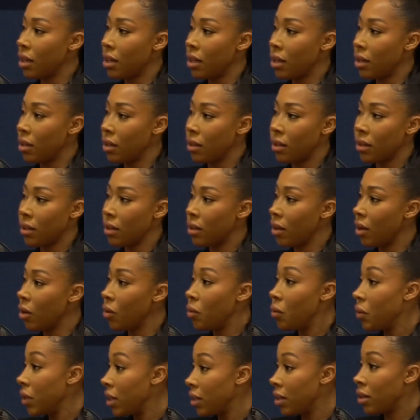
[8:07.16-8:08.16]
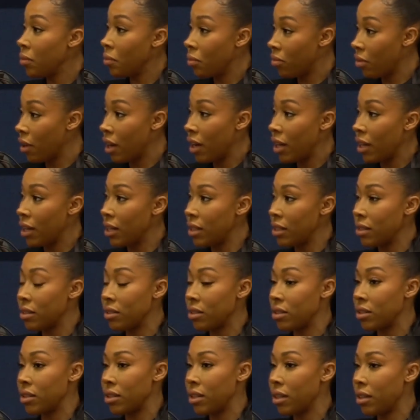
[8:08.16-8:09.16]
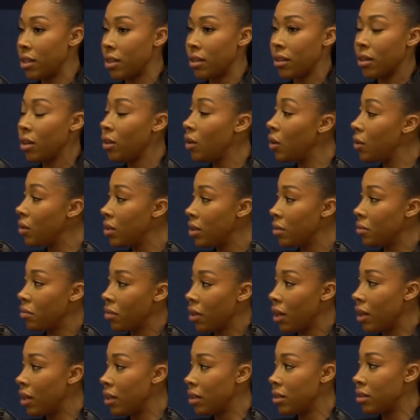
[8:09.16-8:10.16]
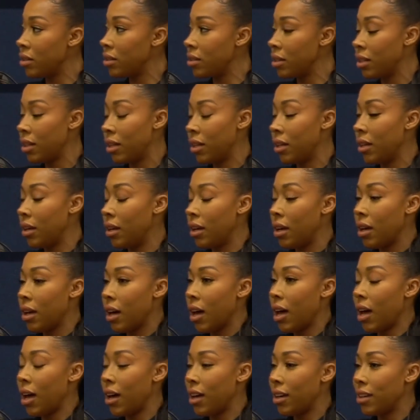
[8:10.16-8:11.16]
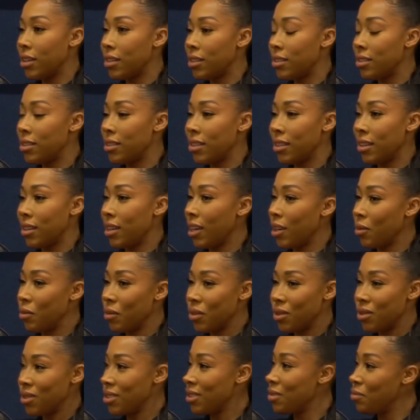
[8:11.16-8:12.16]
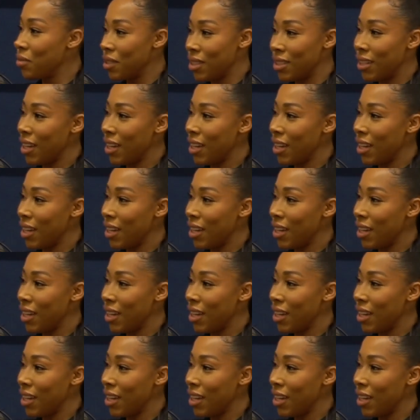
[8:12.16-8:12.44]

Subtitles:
a wig brand, a clothing brand. And it was